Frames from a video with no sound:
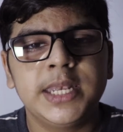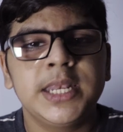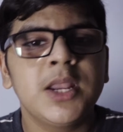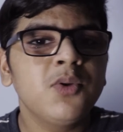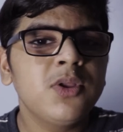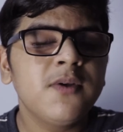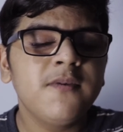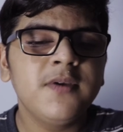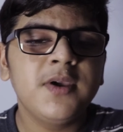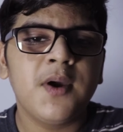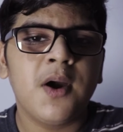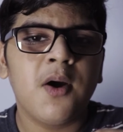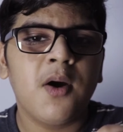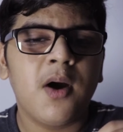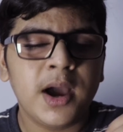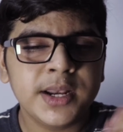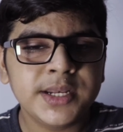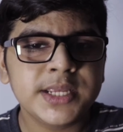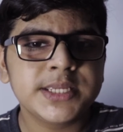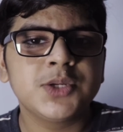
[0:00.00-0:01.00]
Now that we
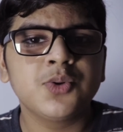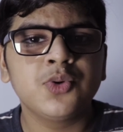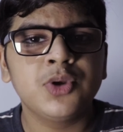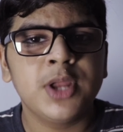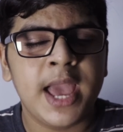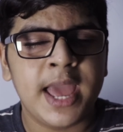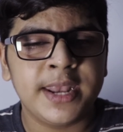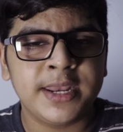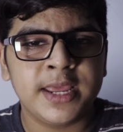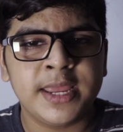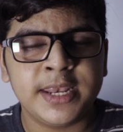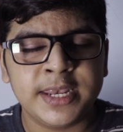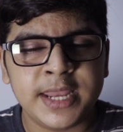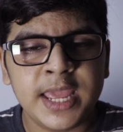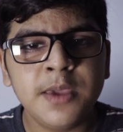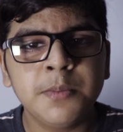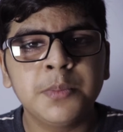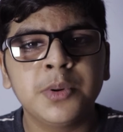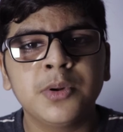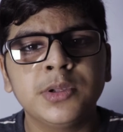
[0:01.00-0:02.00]
have understood and
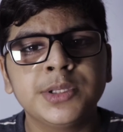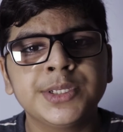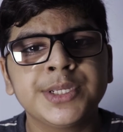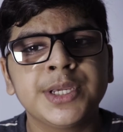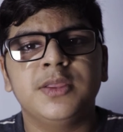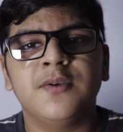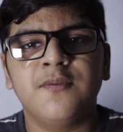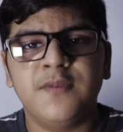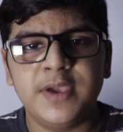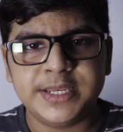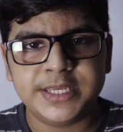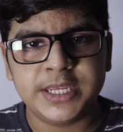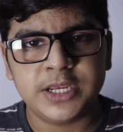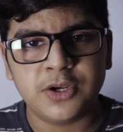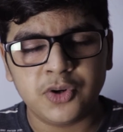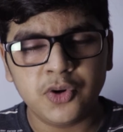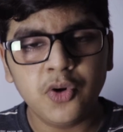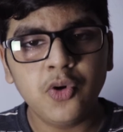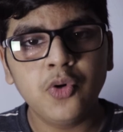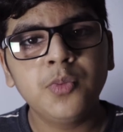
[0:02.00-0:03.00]
enabled the
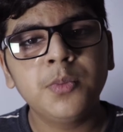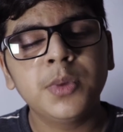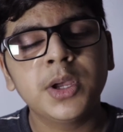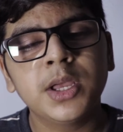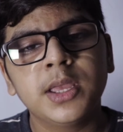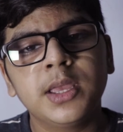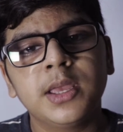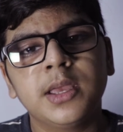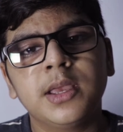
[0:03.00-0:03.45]
waiting room,